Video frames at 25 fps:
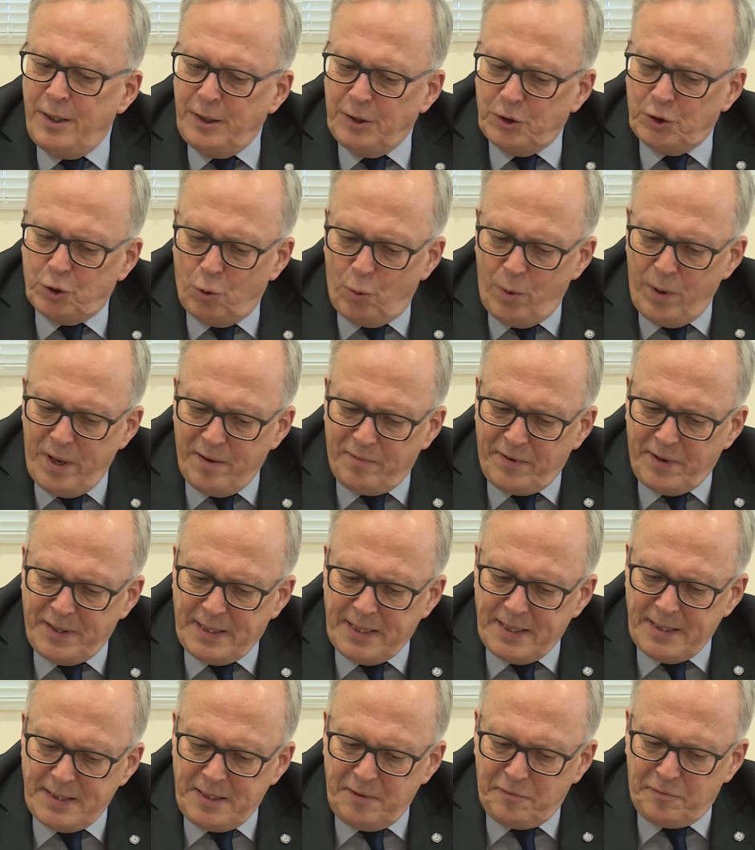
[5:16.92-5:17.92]
So we have
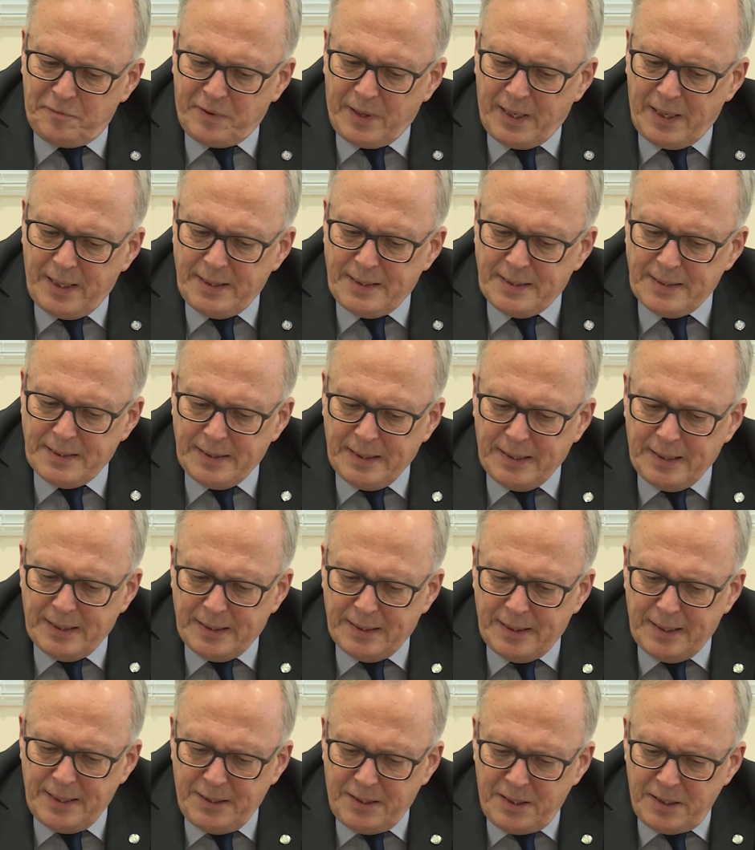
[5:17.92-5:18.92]
identified
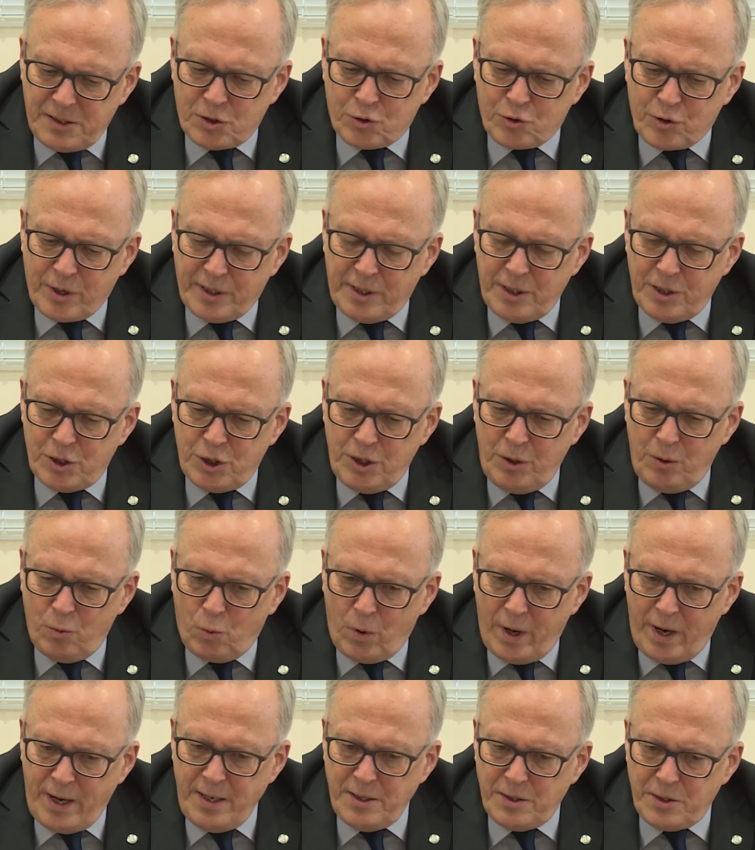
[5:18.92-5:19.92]
in this strategy
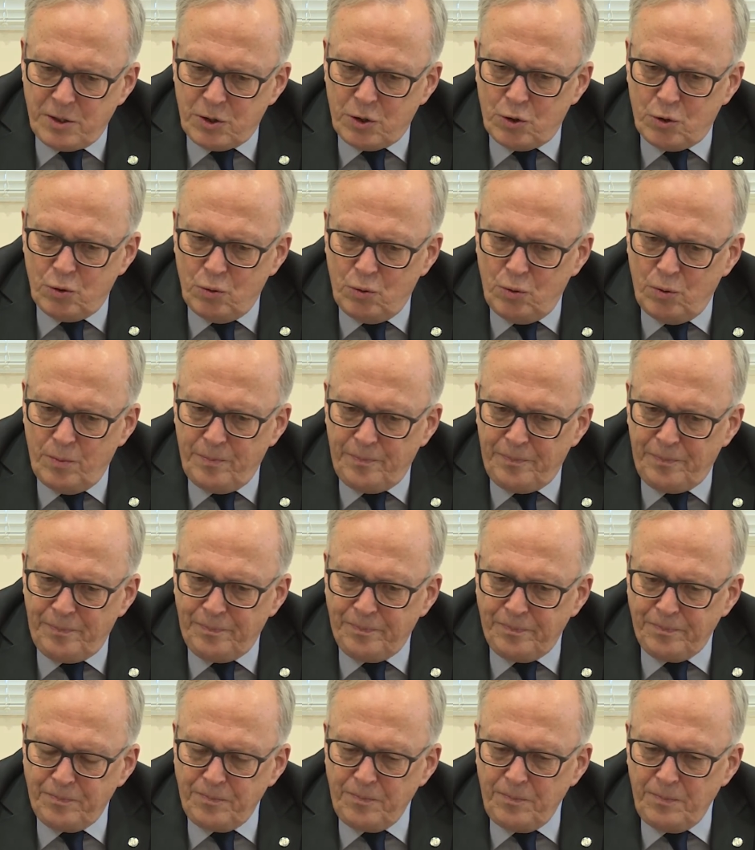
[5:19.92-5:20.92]
ways to
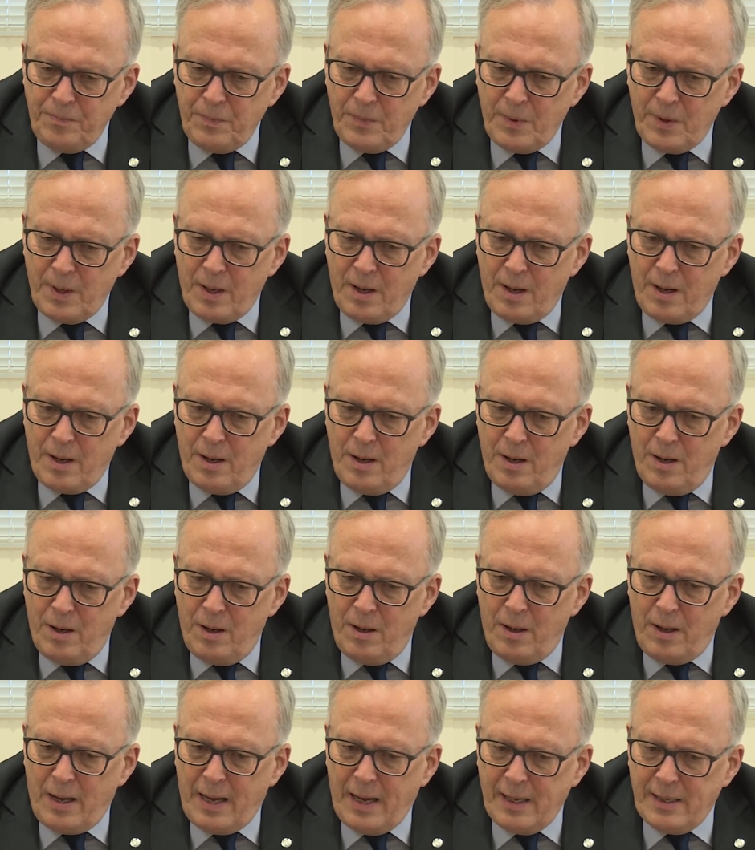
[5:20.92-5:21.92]

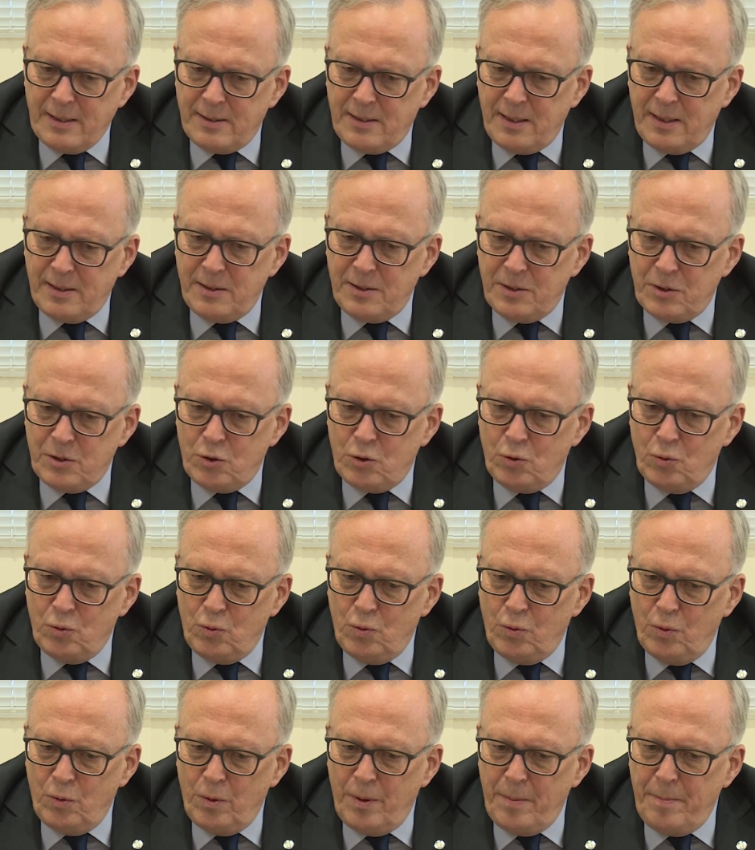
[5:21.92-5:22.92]
access
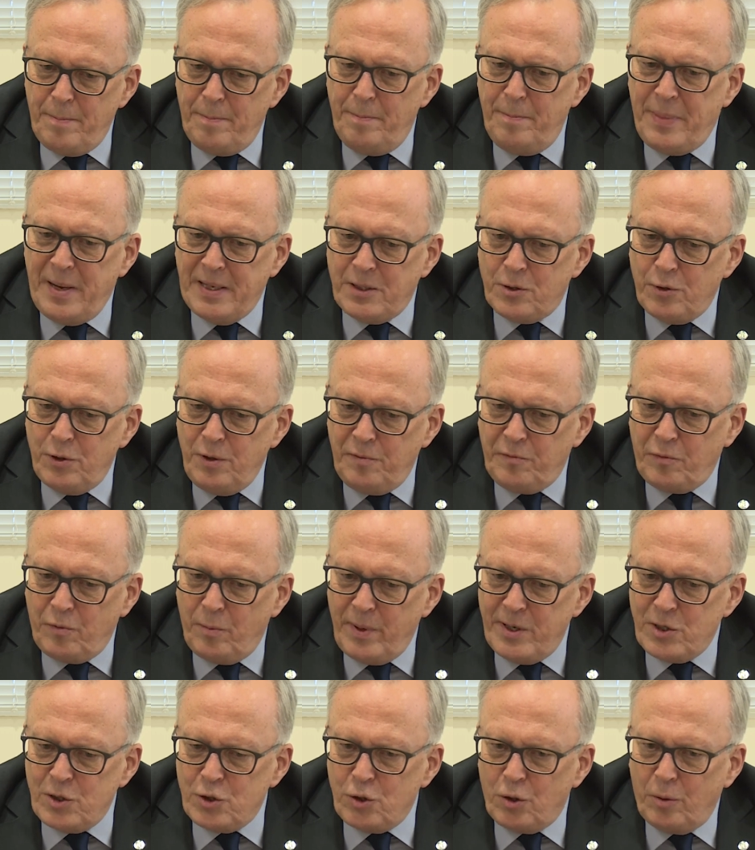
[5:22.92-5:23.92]
to better
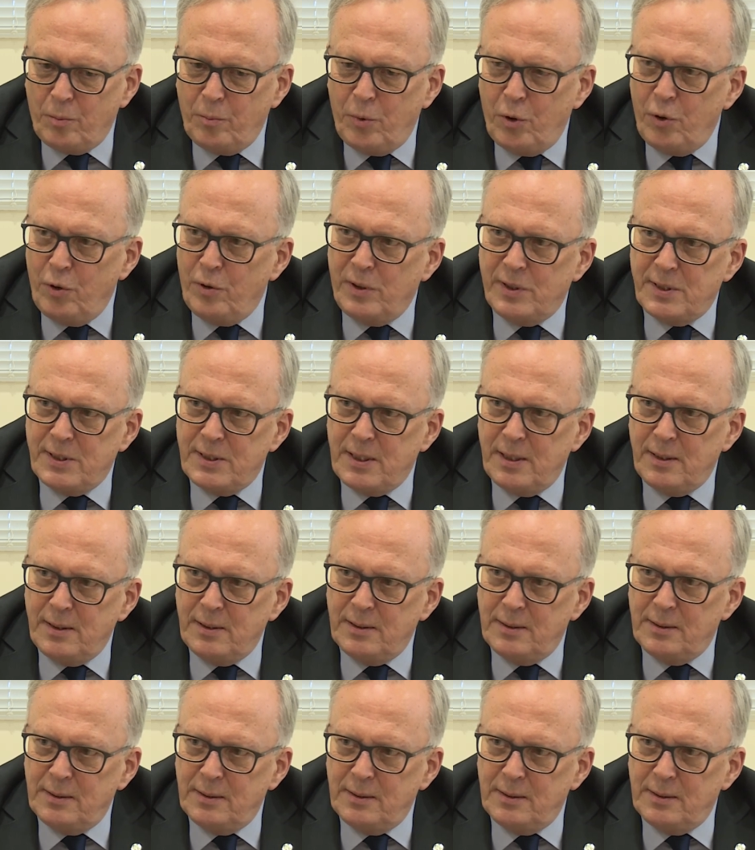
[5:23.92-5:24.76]
information on burial sites.